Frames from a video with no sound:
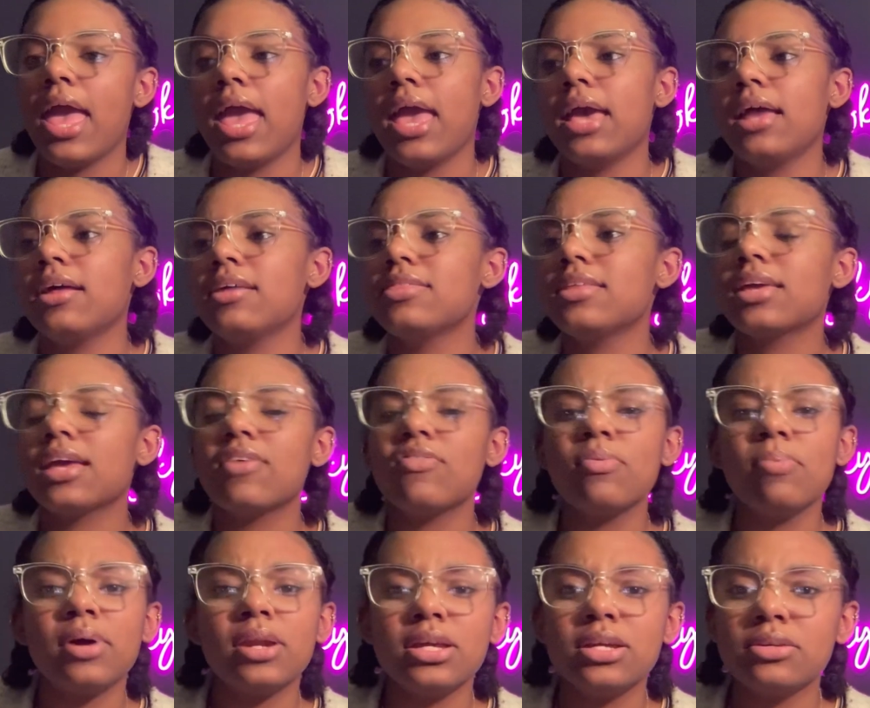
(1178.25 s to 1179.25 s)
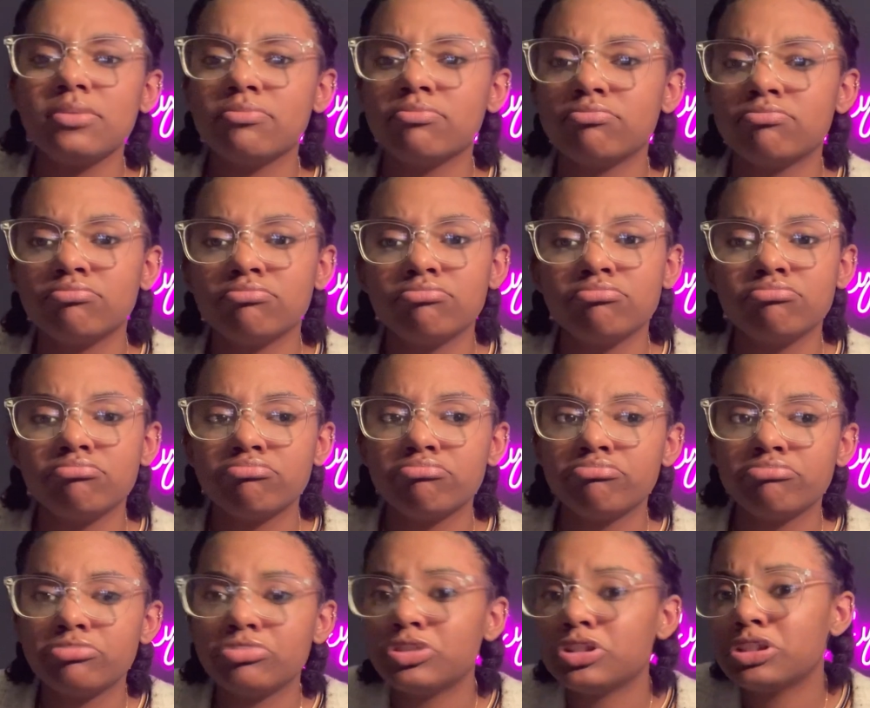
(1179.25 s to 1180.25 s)
and I think everybody
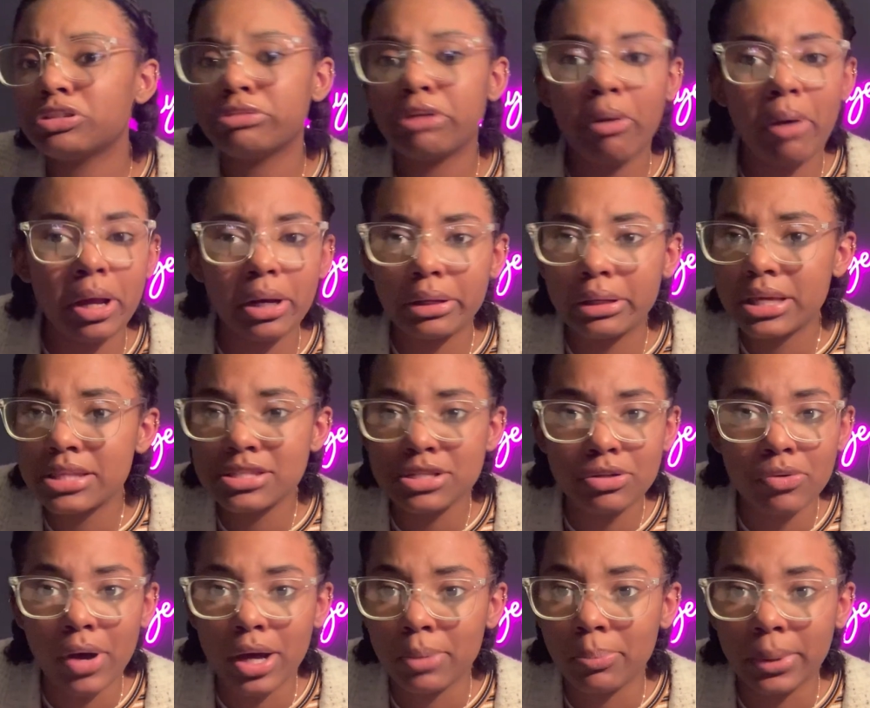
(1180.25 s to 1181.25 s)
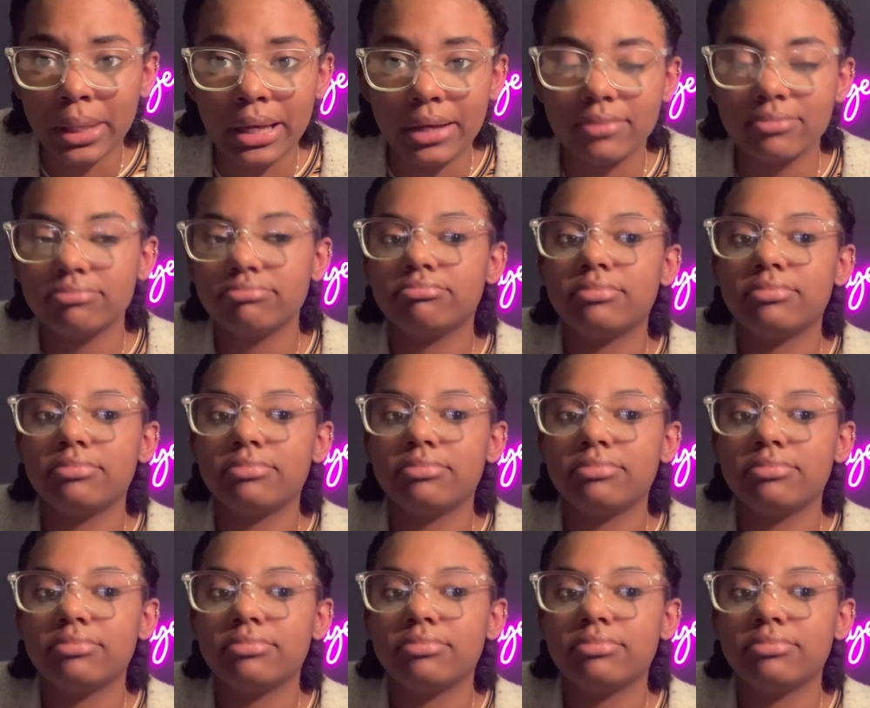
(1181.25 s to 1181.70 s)
should get to know how to play it.